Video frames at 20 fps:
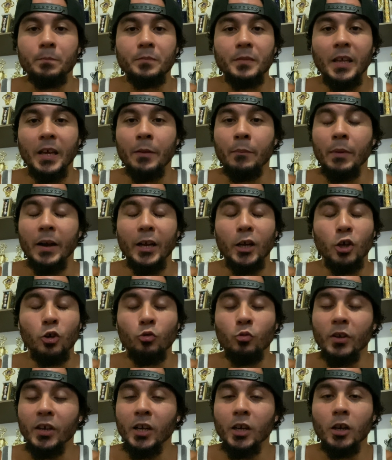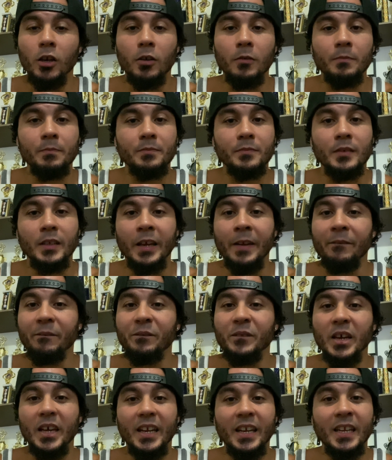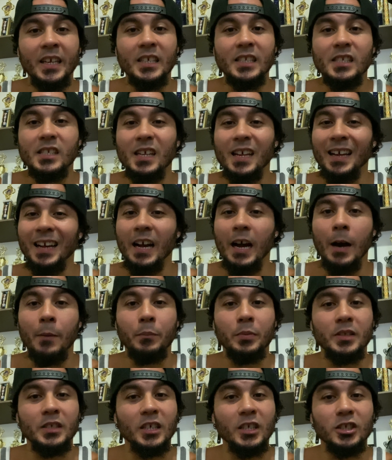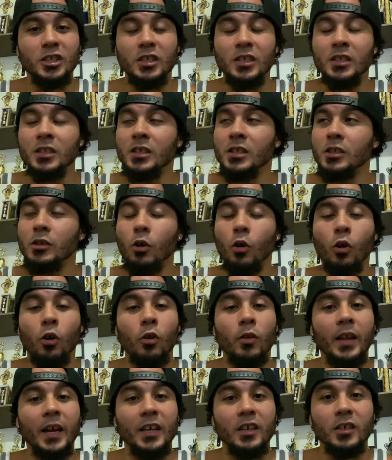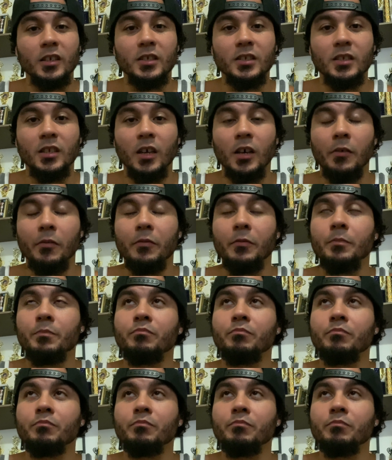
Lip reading: in my career, in fitness, in competitions, all that good stuff.